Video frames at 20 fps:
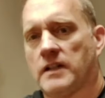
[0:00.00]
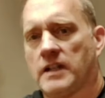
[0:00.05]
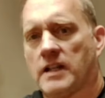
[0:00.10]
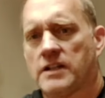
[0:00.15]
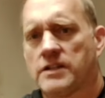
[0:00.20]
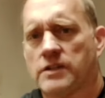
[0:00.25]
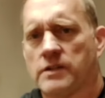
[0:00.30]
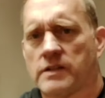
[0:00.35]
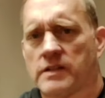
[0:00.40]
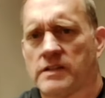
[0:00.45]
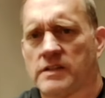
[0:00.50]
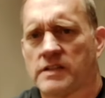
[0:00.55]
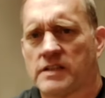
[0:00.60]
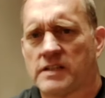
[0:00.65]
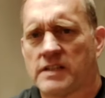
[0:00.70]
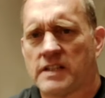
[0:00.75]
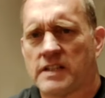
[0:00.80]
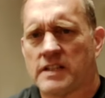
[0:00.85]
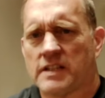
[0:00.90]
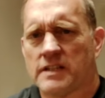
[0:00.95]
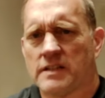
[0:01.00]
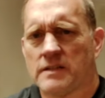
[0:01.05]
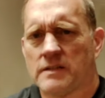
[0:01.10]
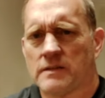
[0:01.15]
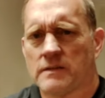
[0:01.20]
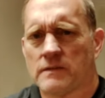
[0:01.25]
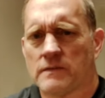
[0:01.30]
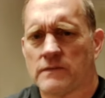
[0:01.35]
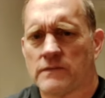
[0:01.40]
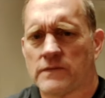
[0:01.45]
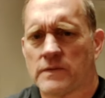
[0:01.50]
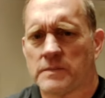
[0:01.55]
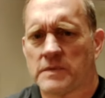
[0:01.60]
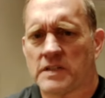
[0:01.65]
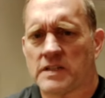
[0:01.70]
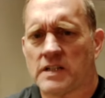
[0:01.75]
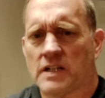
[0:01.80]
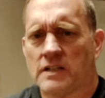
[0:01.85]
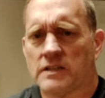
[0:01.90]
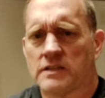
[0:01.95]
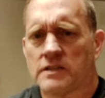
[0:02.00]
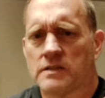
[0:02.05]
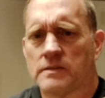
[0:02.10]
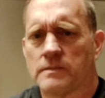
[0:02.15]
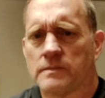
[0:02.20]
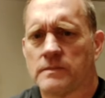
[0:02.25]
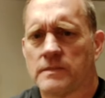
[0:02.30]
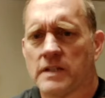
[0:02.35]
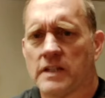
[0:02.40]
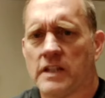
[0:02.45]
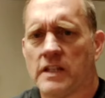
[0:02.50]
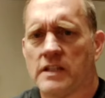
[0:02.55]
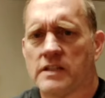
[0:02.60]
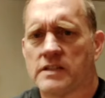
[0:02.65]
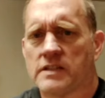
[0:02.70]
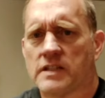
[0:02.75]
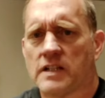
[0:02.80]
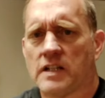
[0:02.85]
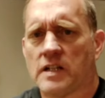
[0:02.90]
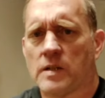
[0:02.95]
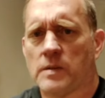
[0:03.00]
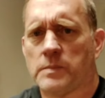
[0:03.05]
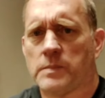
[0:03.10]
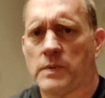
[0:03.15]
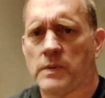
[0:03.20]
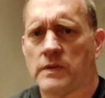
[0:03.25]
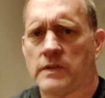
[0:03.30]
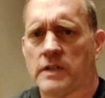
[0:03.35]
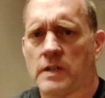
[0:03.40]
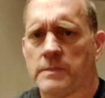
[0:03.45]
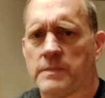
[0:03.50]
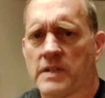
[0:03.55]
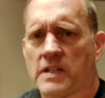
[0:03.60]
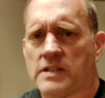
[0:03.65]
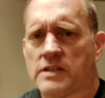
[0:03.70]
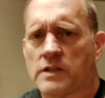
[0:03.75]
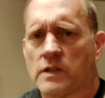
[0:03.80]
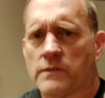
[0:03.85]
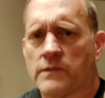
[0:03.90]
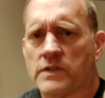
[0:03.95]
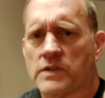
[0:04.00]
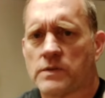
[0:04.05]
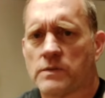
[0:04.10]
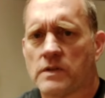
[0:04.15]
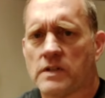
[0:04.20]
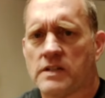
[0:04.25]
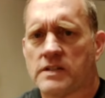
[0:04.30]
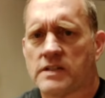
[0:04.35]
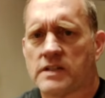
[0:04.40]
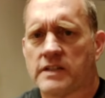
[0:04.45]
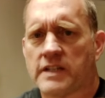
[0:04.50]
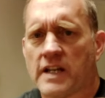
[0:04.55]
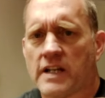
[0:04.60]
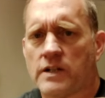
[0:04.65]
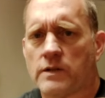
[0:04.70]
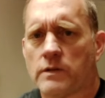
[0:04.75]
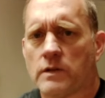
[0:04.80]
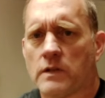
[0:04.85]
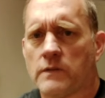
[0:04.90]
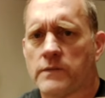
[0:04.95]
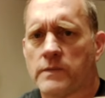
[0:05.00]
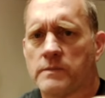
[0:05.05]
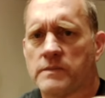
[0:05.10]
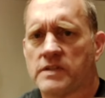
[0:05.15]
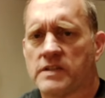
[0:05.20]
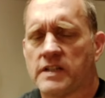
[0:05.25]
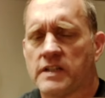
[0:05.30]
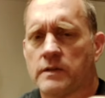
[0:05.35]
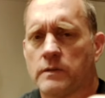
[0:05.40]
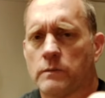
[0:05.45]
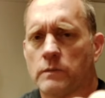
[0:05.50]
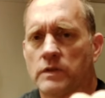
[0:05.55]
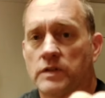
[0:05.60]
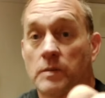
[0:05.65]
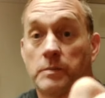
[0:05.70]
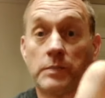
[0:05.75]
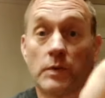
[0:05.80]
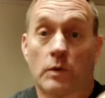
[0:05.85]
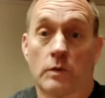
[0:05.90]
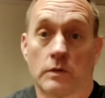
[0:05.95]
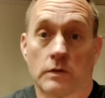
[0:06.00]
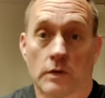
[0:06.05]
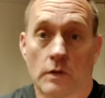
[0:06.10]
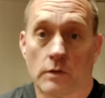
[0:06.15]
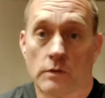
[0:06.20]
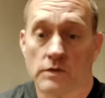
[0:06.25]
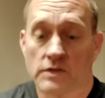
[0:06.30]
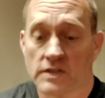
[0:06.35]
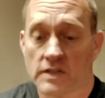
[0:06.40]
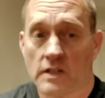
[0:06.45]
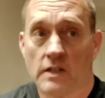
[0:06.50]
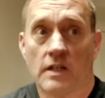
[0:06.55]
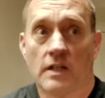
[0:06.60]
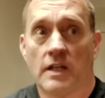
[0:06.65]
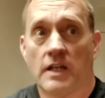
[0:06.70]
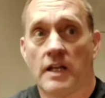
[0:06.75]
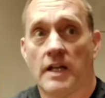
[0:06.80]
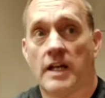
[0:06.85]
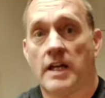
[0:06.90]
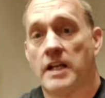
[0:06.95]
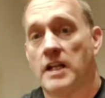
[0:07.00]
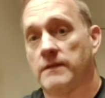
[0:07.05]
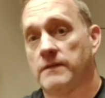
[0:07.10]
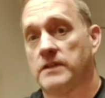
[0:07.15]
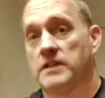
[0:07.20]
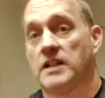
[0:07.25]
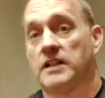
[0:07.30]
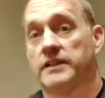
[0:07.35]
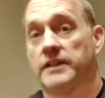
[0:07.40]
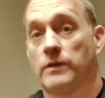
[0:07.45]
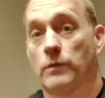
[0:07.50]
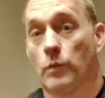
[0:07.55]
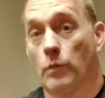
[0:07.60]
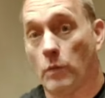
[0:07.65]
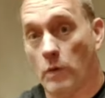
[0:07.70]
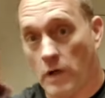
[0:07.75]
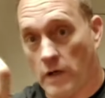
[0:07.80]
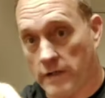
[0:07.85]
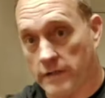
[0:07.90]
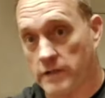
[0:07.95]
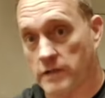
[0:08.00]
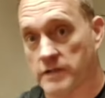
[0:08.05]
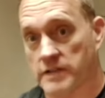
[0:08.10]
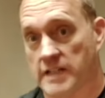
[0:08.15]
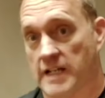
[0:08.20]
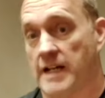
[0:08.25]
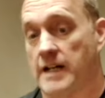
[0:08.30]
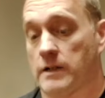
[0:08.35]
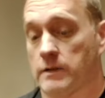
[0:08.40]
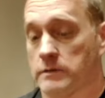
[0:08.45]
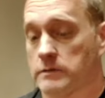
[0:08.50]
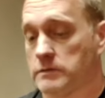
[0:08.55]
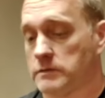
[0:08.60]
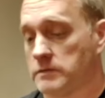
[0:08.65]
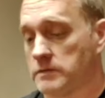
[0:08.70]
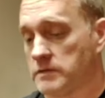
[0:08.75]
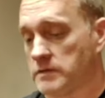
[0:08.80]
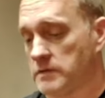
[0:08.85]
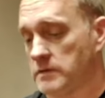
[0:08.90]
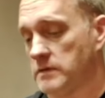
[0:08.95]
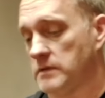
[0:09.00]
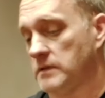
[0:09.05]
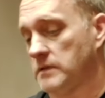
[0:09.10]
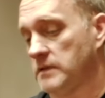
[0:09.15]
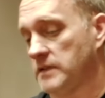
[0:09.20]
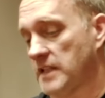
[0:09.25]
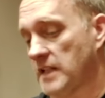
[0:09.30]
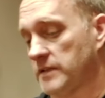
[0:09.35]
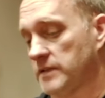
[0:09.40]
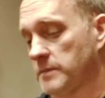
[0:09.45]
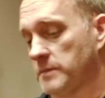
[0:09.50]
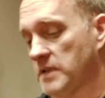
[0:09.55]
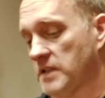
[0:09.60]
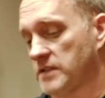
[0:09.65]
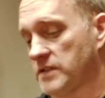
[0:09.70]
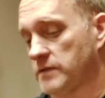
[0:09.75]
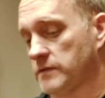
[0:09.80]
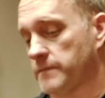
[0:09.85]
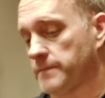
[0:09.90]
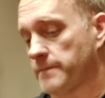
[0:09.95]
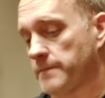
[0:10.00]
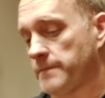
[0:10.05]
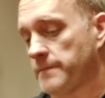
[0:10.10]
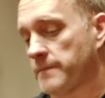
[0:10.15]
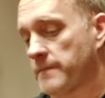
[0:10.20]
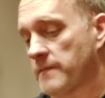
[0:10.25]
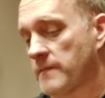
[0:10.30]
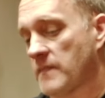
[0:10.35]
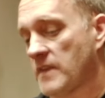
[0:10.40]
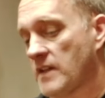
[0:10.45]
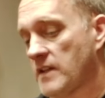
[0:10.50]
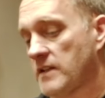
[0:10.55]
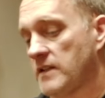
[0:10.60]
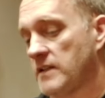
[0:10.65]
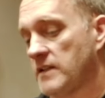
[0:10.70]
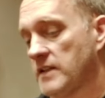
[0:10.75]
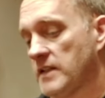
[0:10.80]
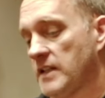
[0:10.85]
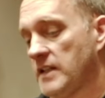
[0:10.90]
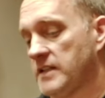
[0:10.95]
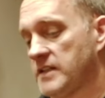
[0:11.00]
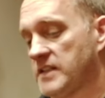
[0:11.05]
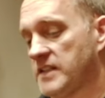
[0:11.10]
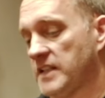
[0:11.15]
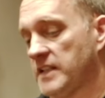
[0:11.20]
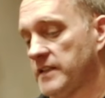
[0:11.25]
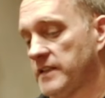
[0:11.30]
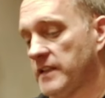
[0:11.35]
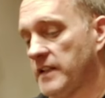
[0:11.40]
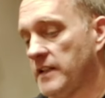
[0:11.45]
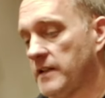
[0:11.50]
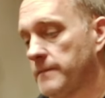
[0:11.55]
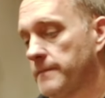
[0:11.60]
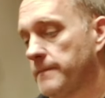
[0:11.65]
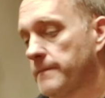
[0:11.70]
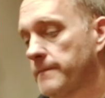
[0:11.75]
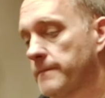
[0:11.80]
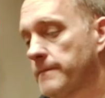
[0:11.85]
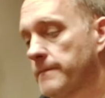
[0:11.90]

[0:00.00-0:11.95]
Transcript: And as you can see from the color, it's uh, pulling up that surface rust and that crud from sitting with the bolt closed and evidently water down, down the muzzle and sitting there.